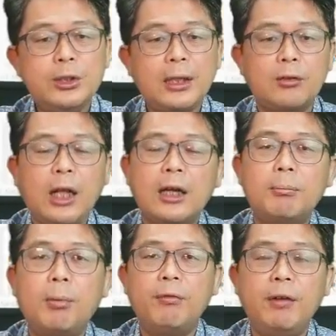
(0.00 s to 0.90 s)
which is our
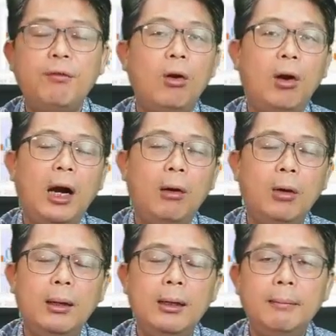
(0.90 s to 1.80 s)
target profit for
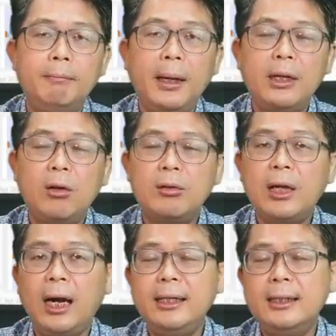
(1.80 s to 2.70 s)
our
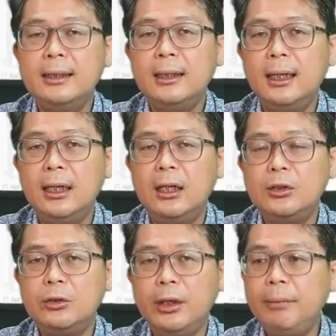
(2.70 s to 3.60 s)
Pentagon Guider
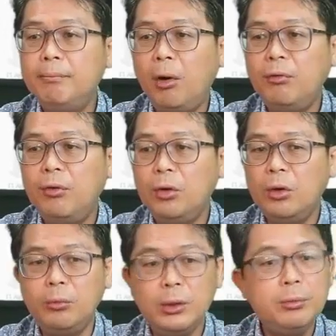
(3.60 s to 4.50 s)
trading
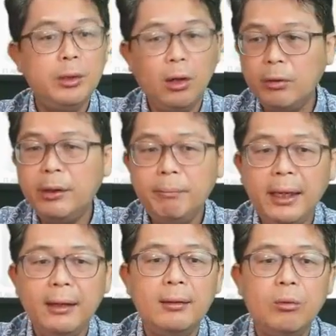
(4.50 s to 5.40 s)
portfolio, which we already
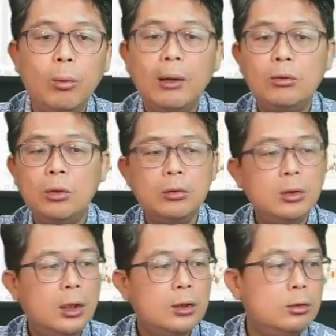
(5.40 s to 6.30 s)
made well
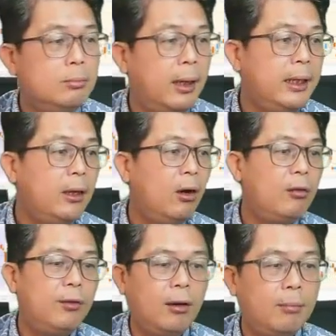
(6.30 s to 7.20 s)
known to many
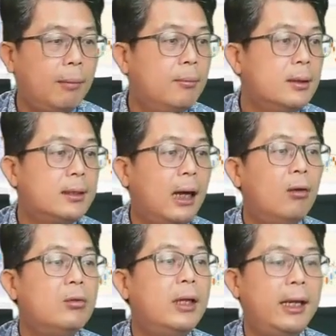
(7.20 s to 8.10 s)
of our members
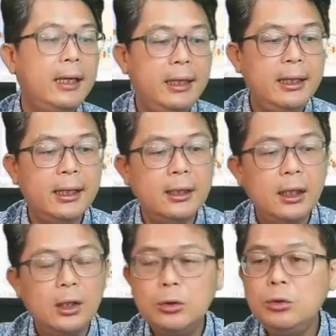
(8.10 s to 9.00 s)
out there in
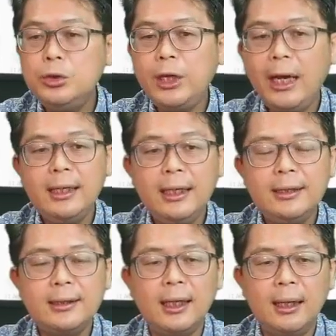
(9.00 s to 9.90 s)
here. Do share
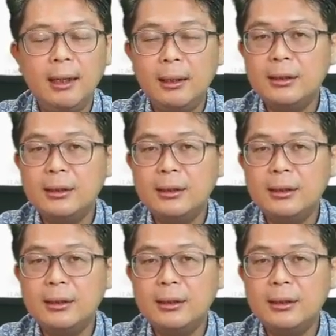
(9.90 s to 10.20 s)
this